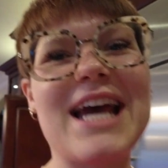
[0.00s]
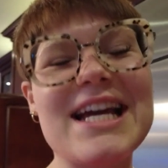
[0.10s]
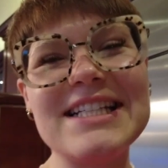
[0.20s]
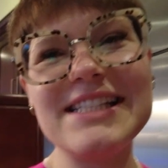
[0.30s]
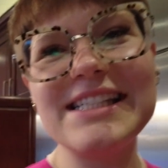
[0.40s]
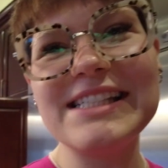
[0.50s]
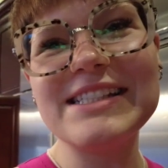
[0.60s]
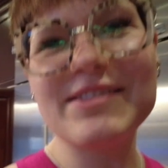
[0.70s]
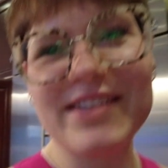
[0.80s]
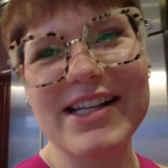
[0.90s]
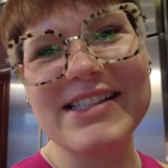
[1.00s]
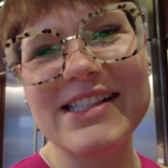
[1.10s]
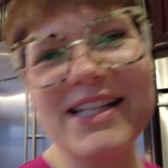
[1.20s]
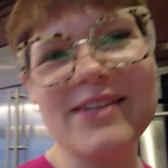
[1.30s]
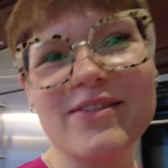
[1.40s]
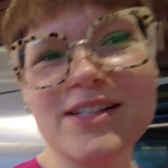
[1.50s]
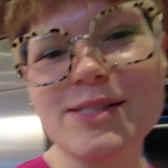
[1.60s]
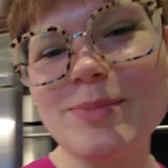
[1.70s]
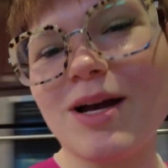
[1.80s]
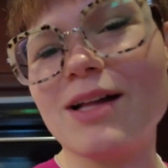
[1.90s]
I did season it nicely and I've got
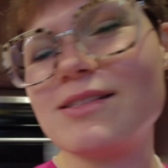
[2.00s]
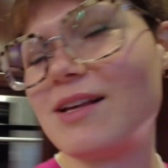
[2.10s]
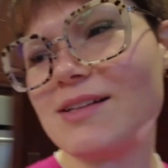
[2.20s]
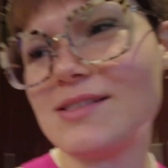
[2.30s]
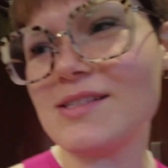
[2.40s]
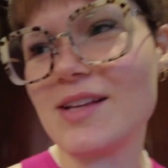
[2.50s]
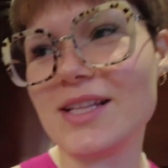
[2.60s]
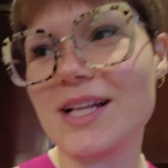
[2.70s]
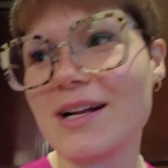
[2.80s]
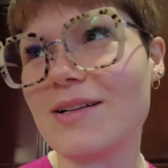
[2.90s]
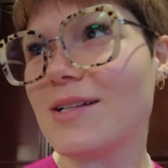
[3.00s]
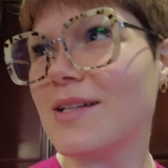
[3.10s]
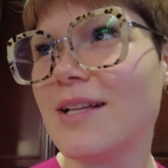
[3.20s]
some hot sauces on there,